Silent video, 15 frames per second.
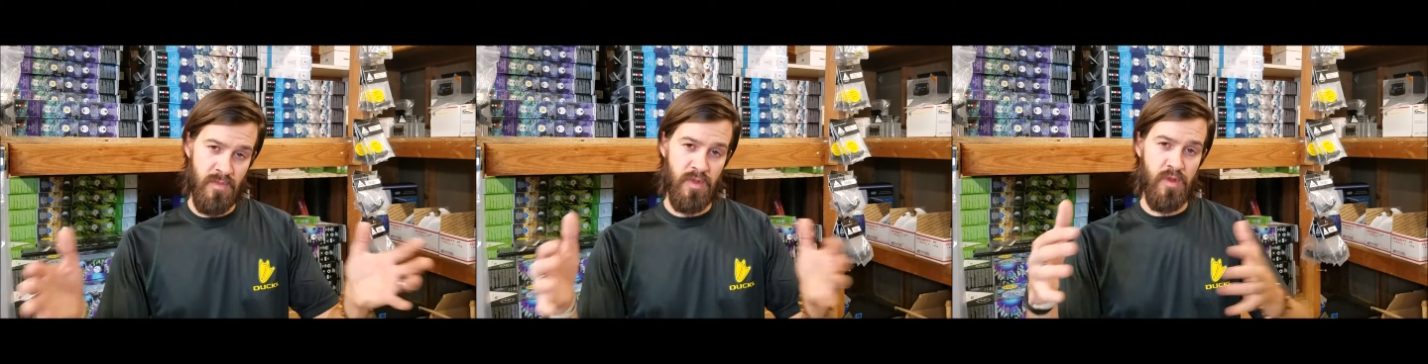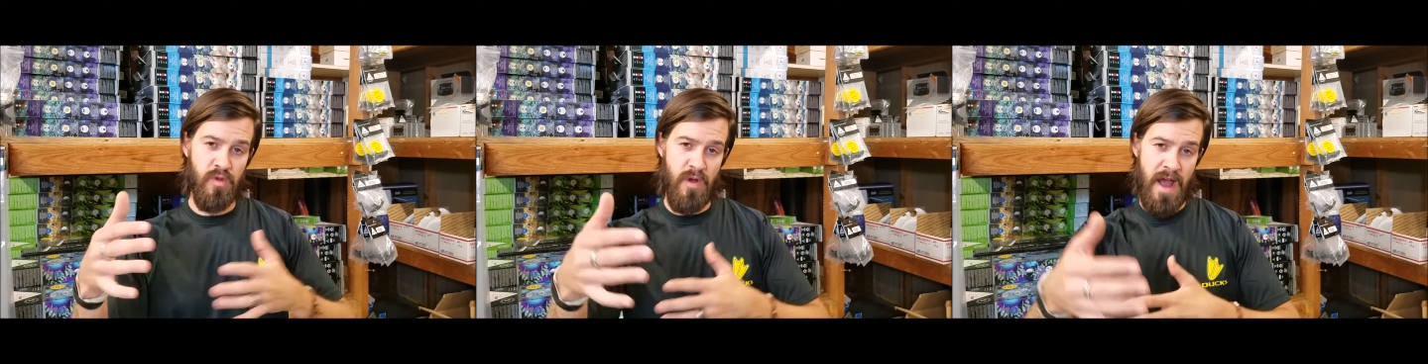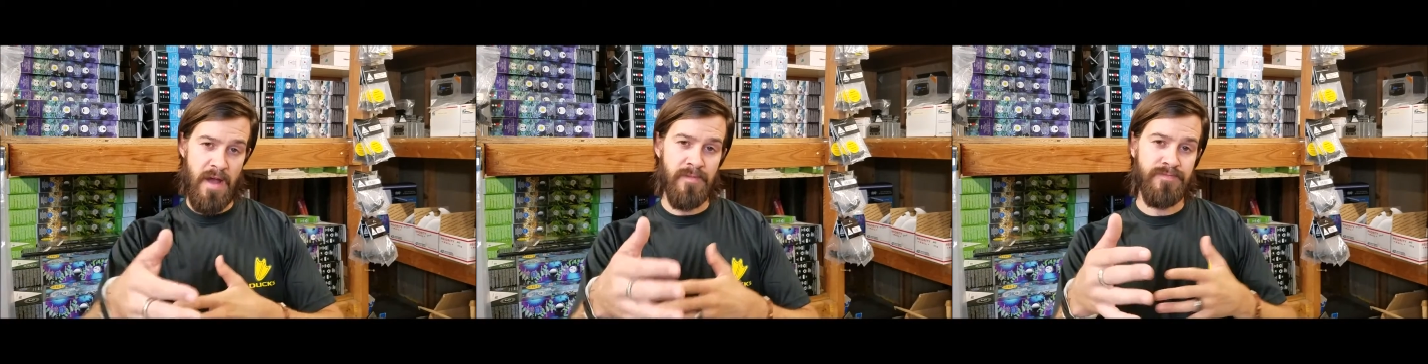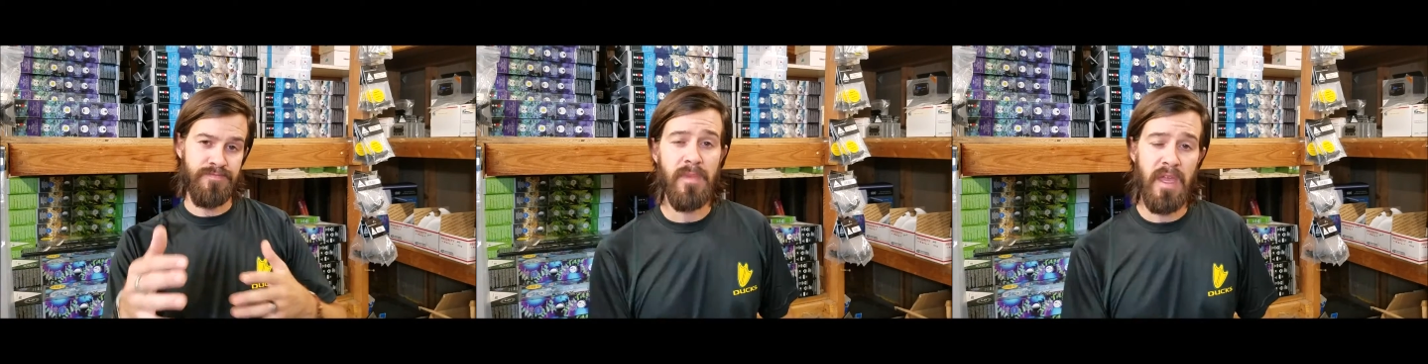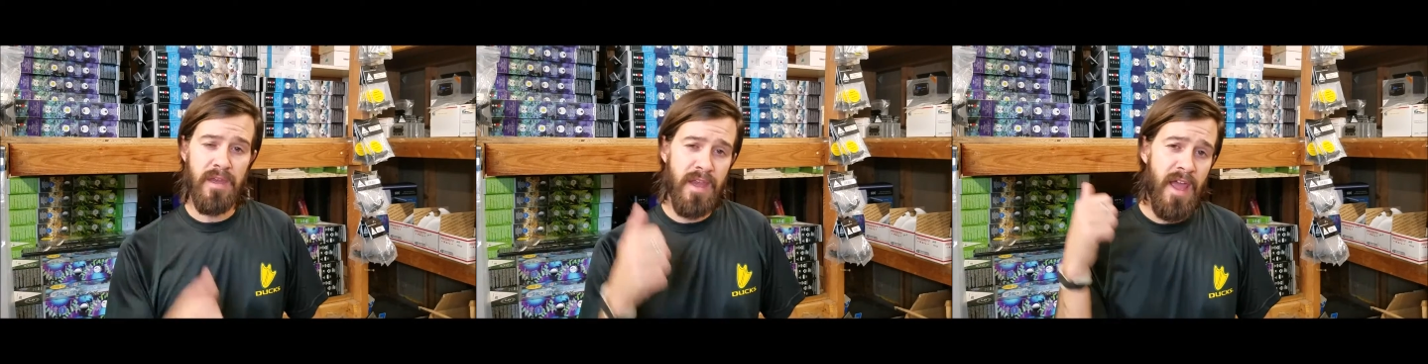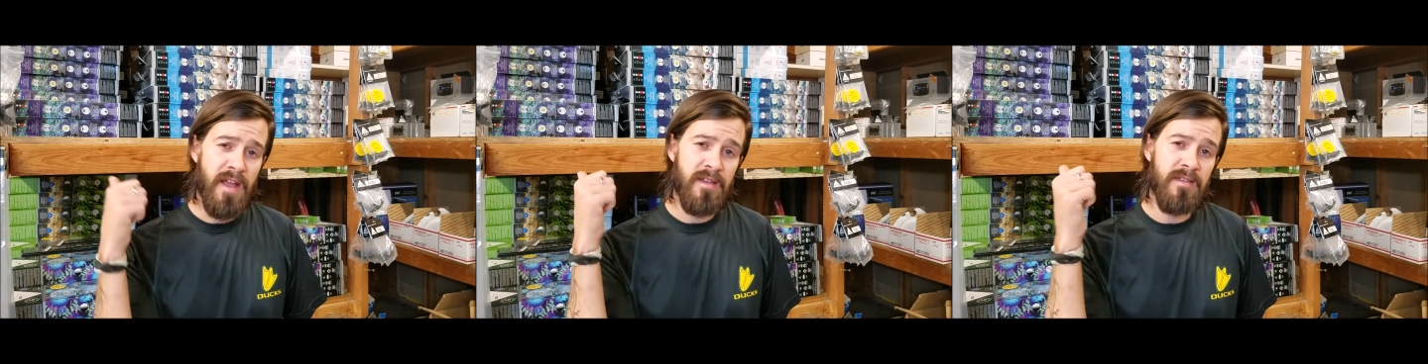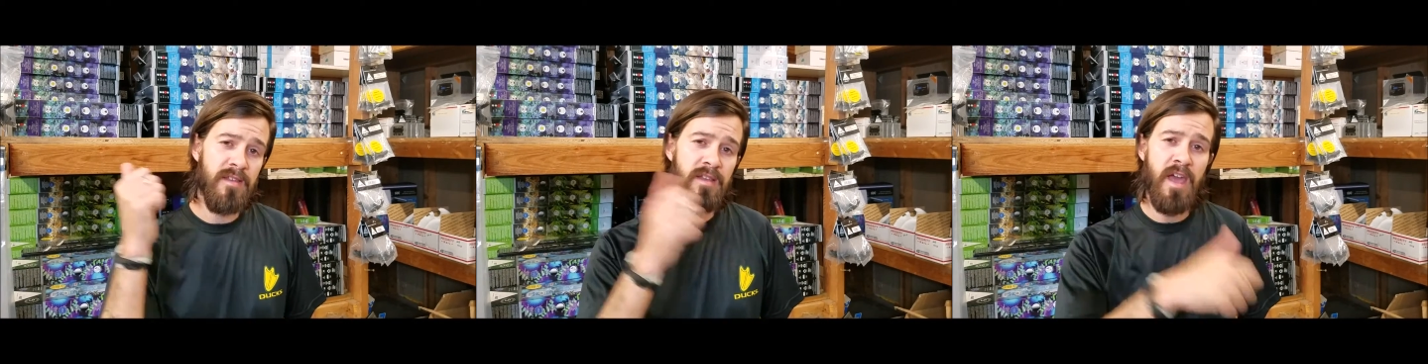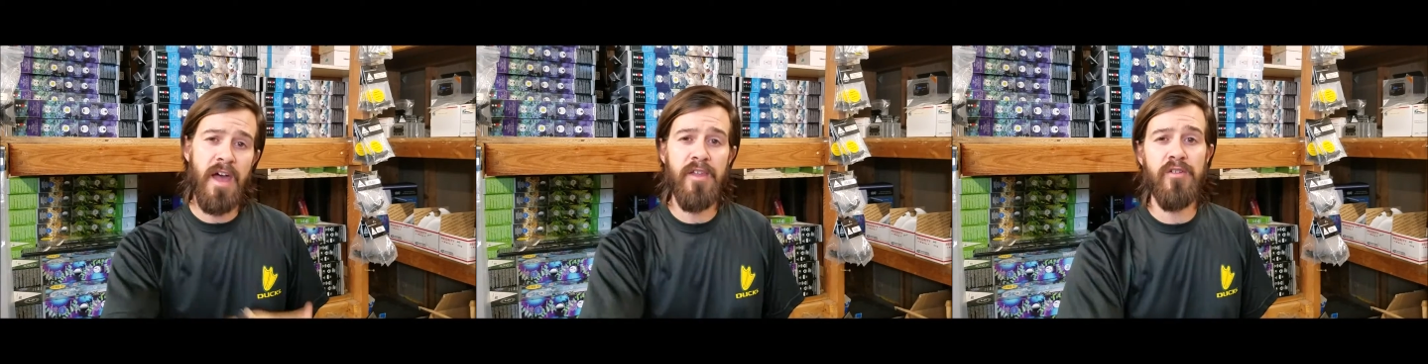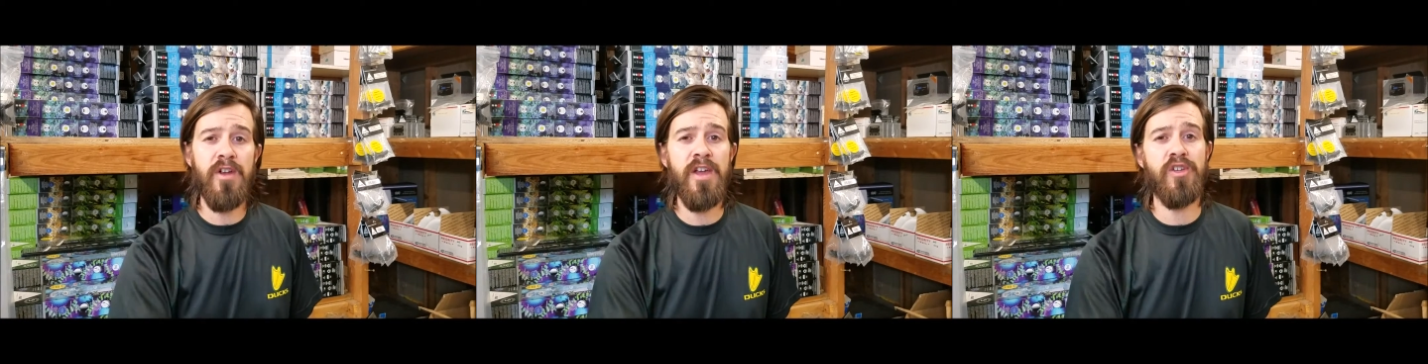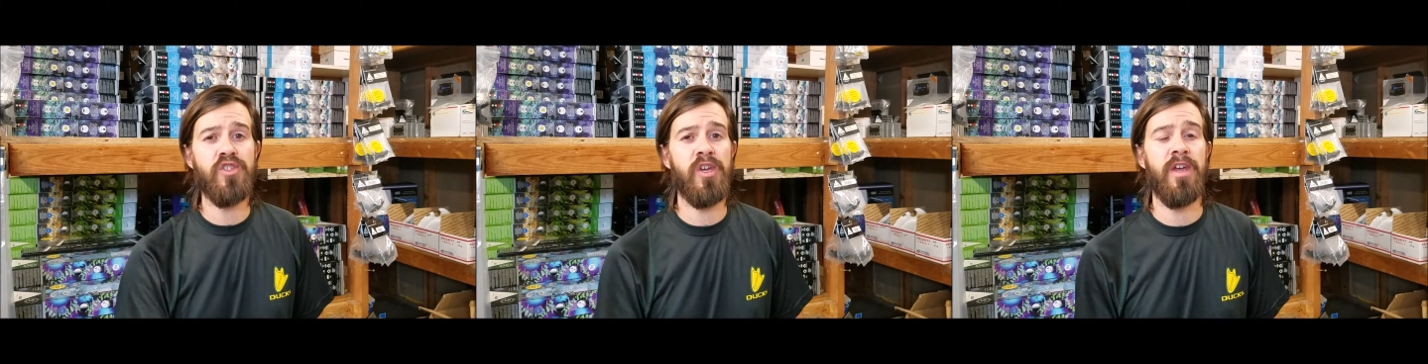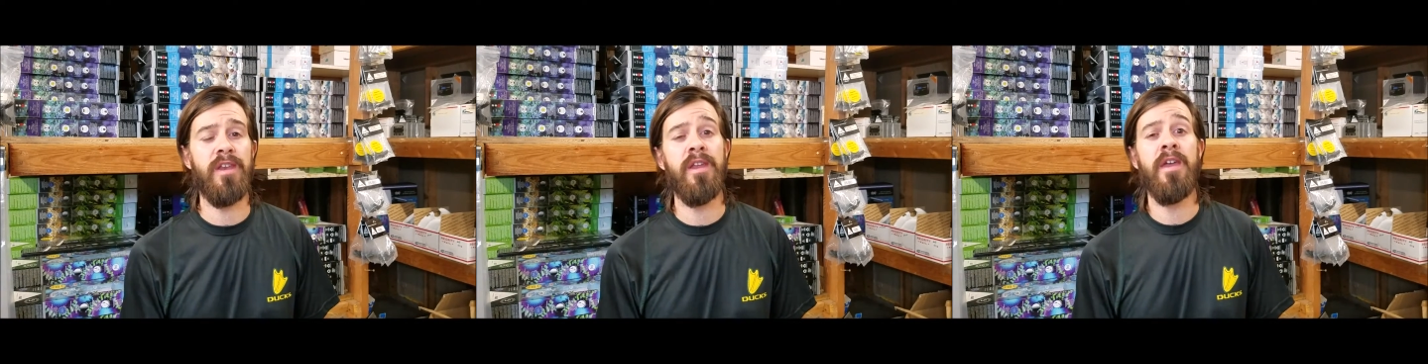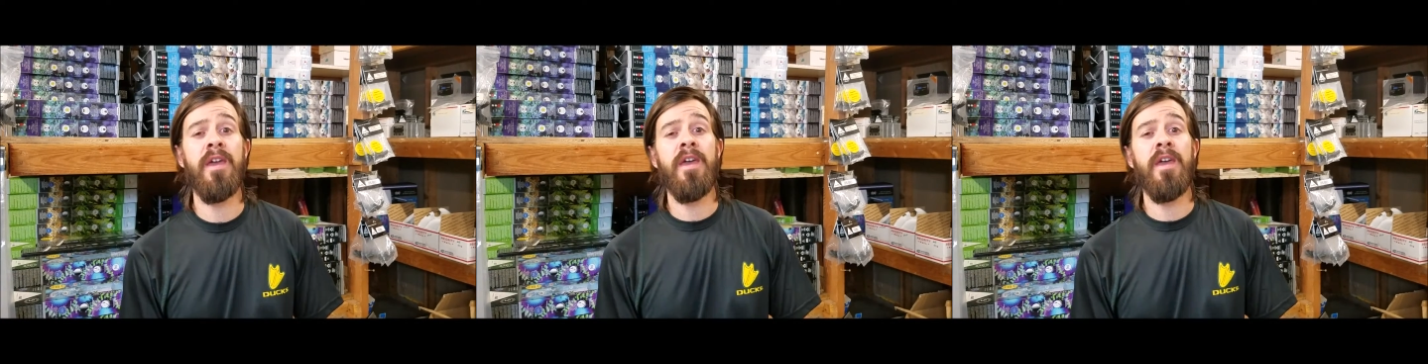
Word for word: throughout. Next is coloration.